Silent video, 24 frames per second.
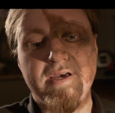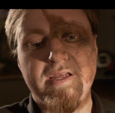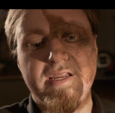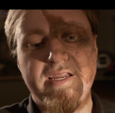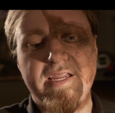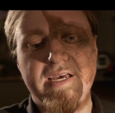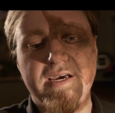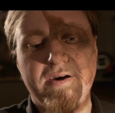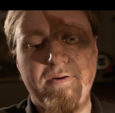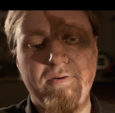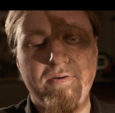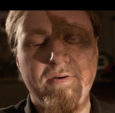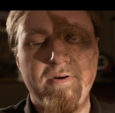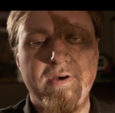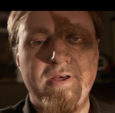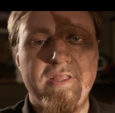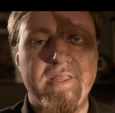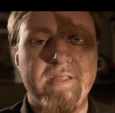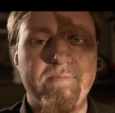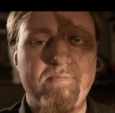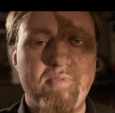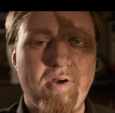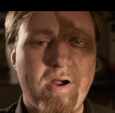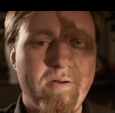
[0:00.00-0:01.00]
Now,
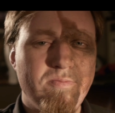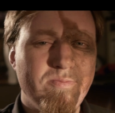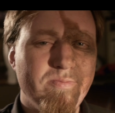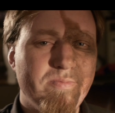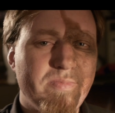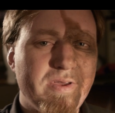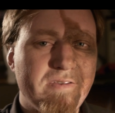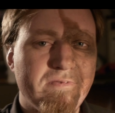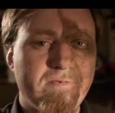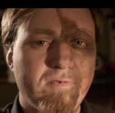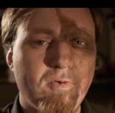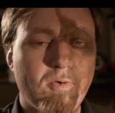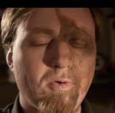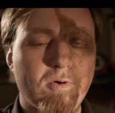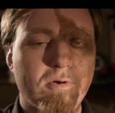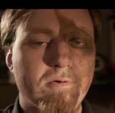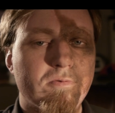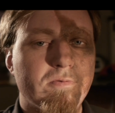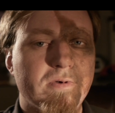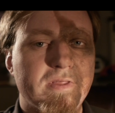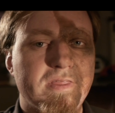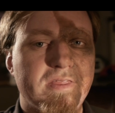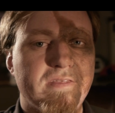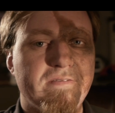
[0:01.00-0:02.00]
the problem before
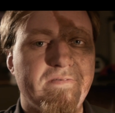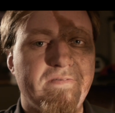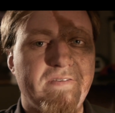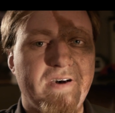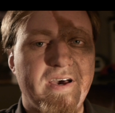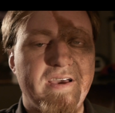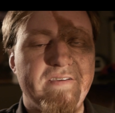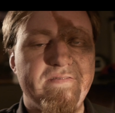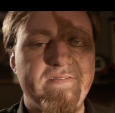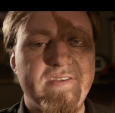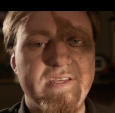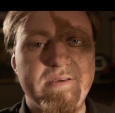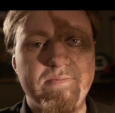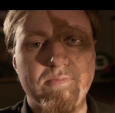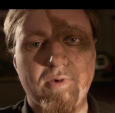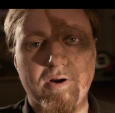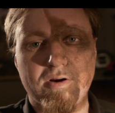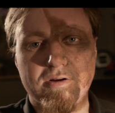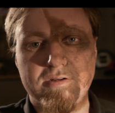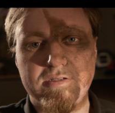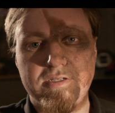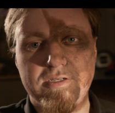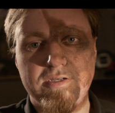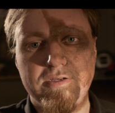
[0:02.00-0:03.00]
with the 5D
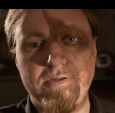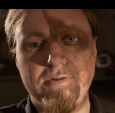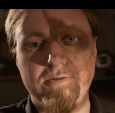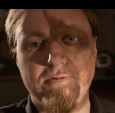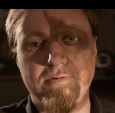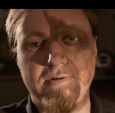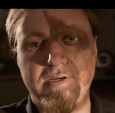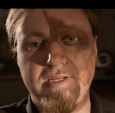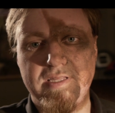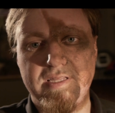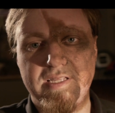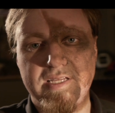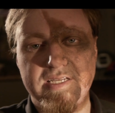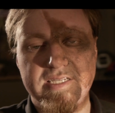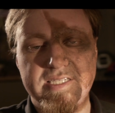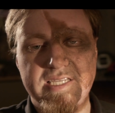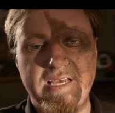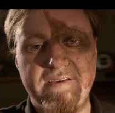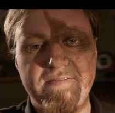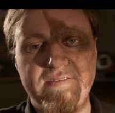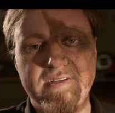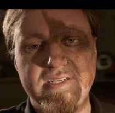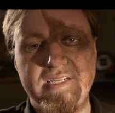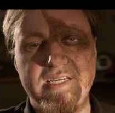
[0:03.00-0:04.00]
Mark II and the
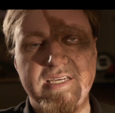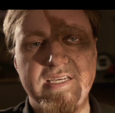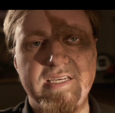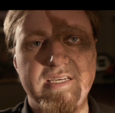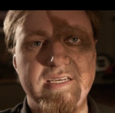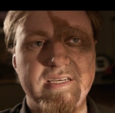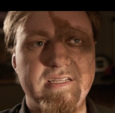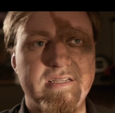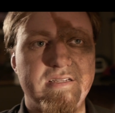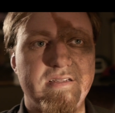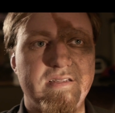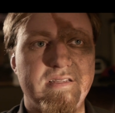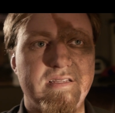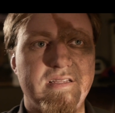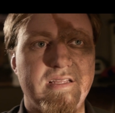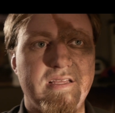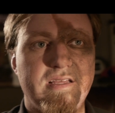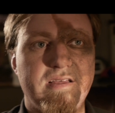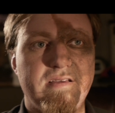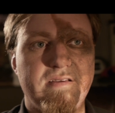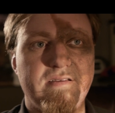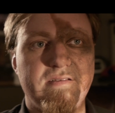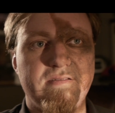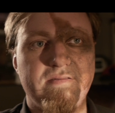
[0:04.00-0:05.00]
7D and
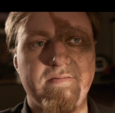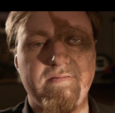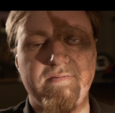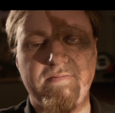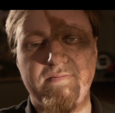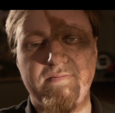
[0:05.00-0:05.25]
the